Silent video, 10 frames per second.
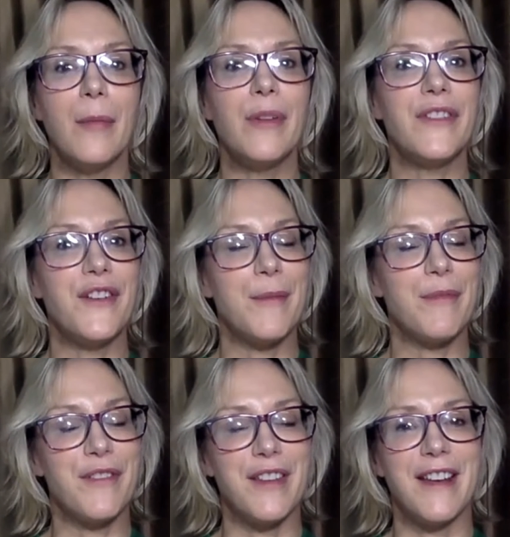in Europe
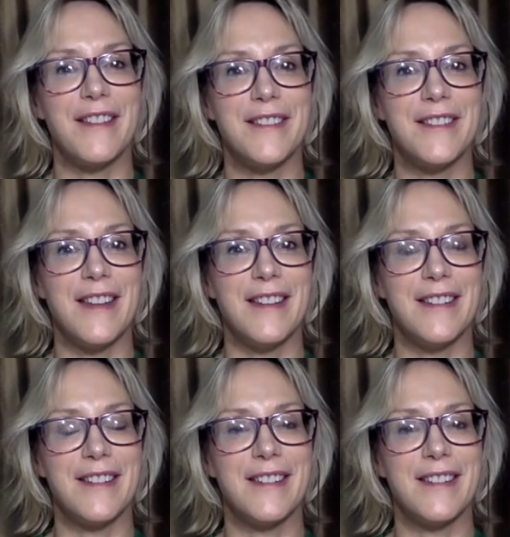through the United
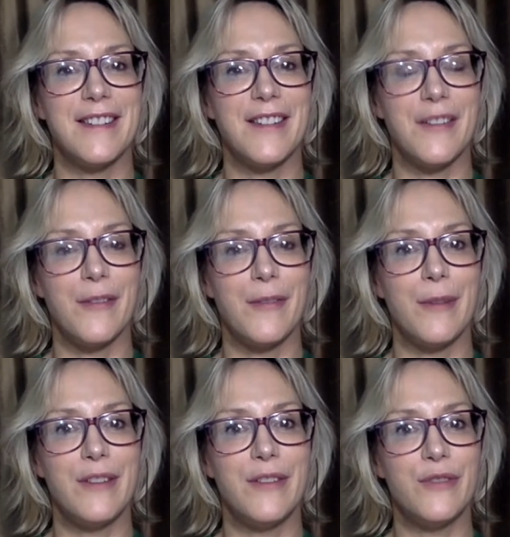States. So
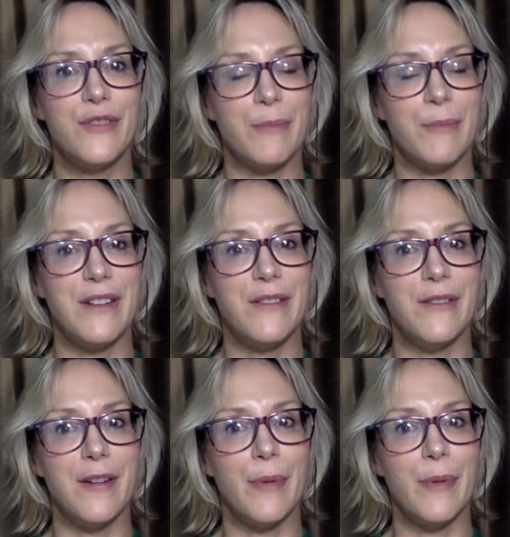we do ship to
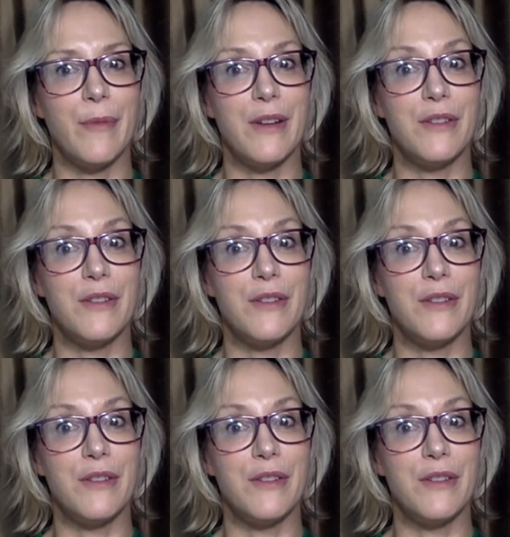Europe, and